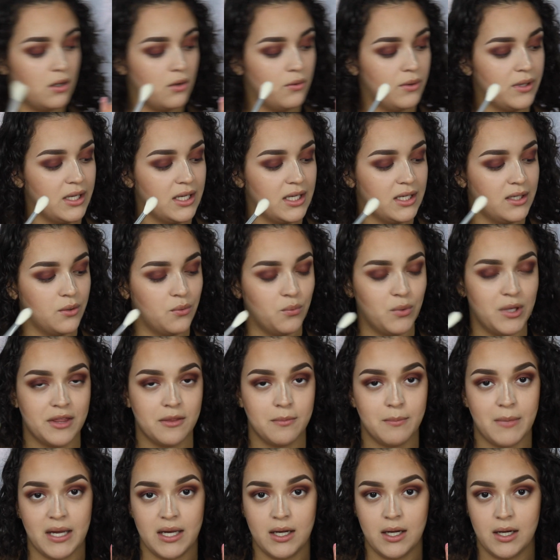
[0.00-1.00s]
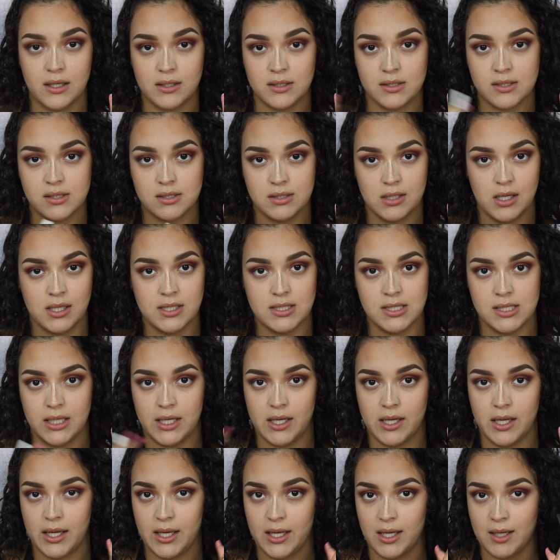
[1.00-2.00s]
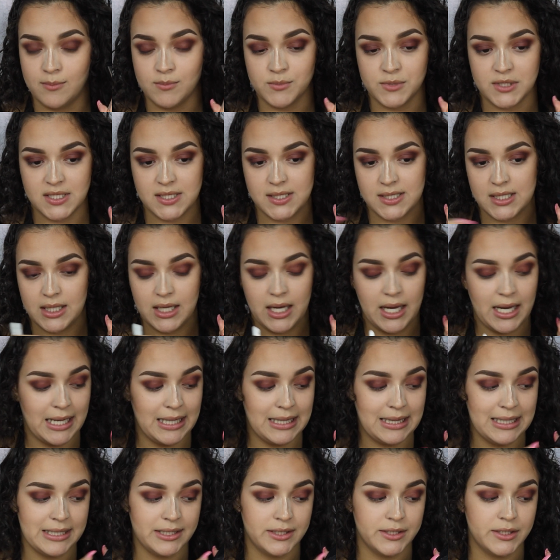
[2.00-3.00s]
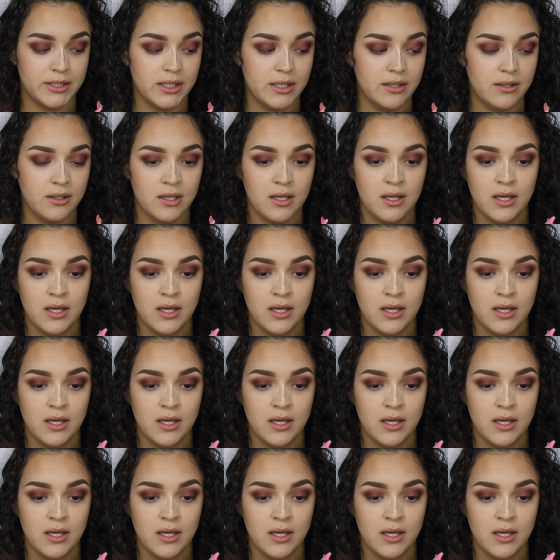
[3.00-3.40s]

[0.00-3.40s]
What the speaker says: go in with my Anastasia Amrezy highlighter,